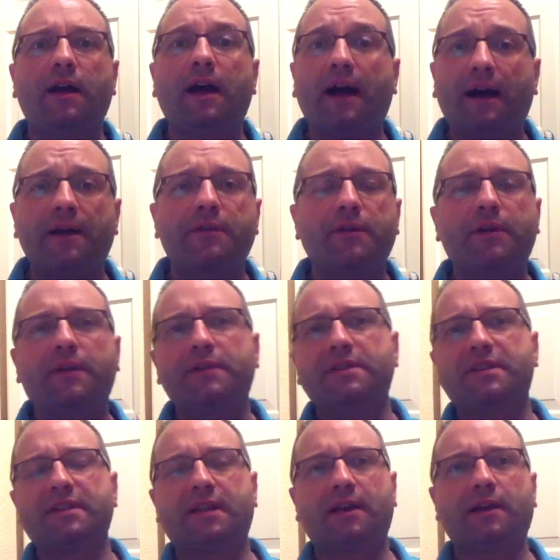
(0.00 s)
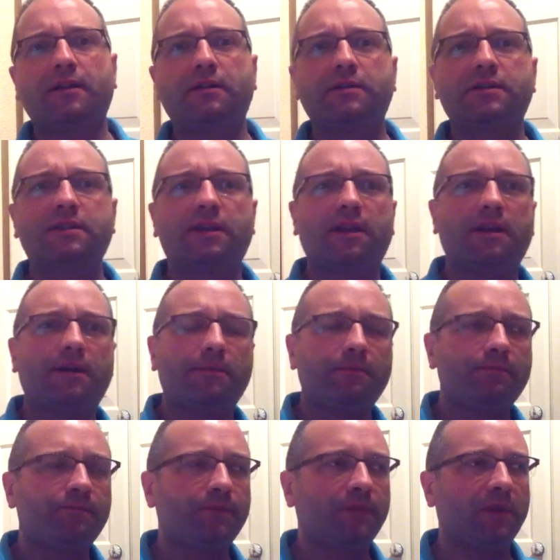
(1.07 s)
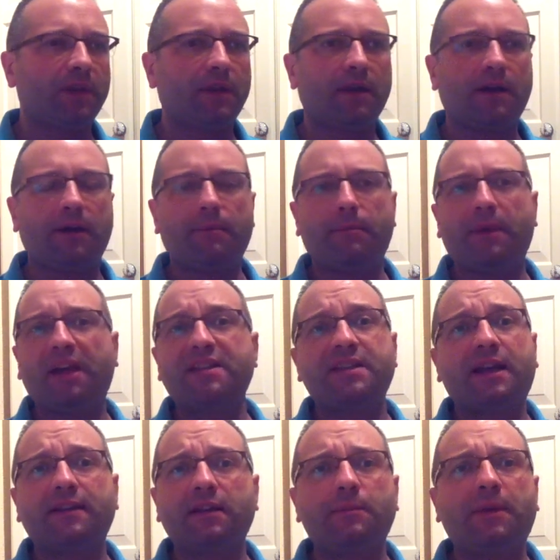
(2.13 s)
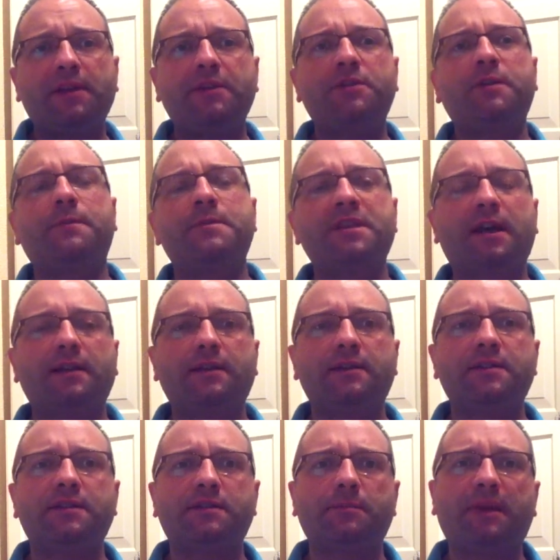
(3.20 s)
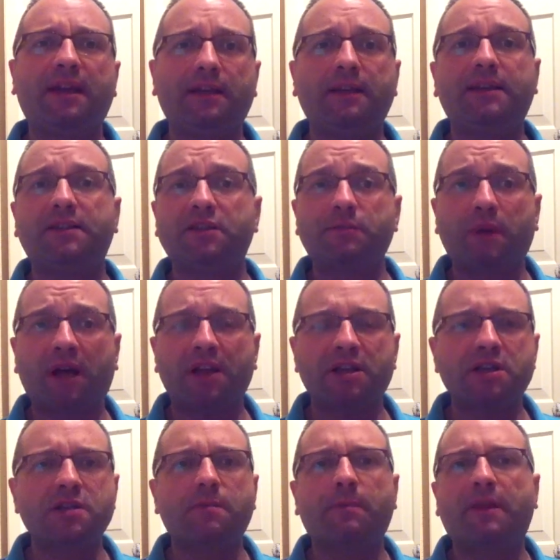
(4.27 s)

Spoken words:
Hi there, this is Carlos. My YouTube channel is mainly in Spanish,